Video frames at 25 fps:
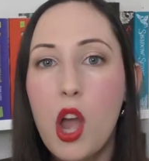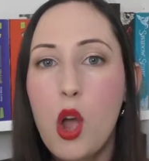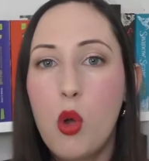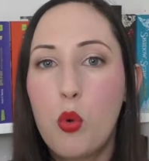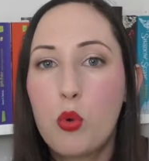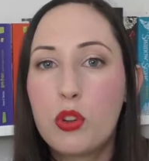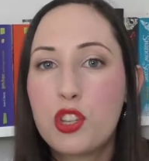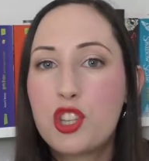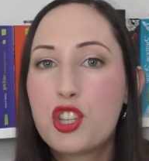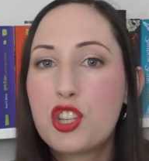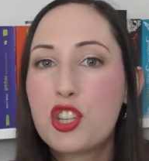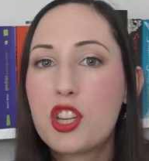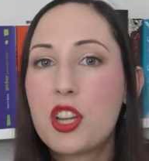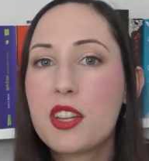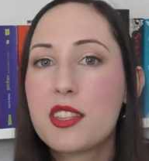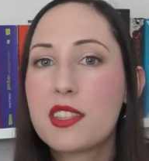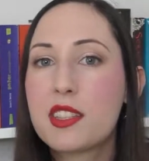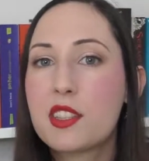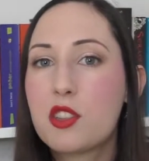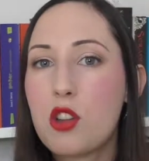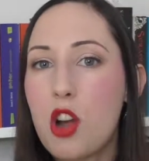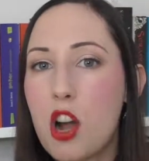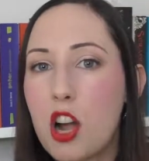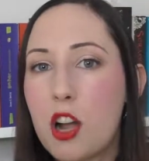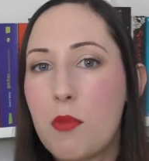which
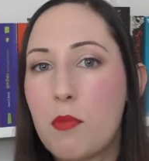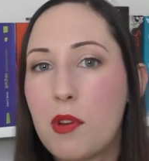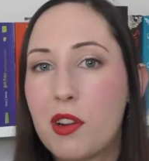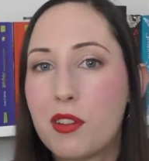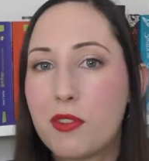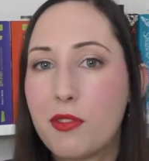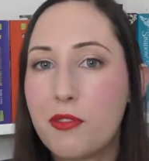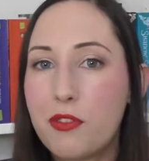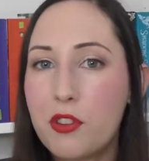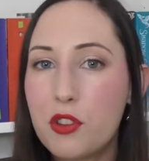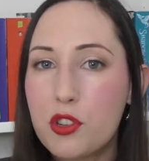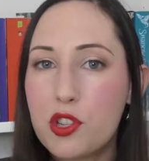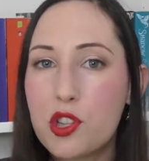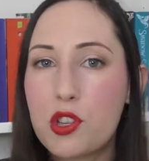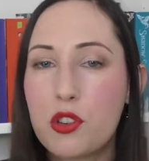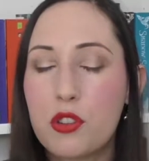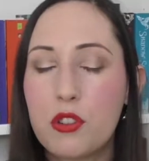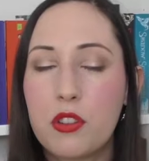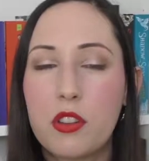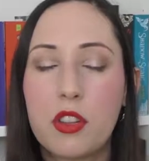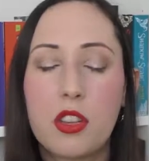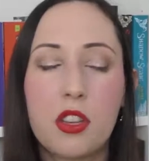does talk about a future.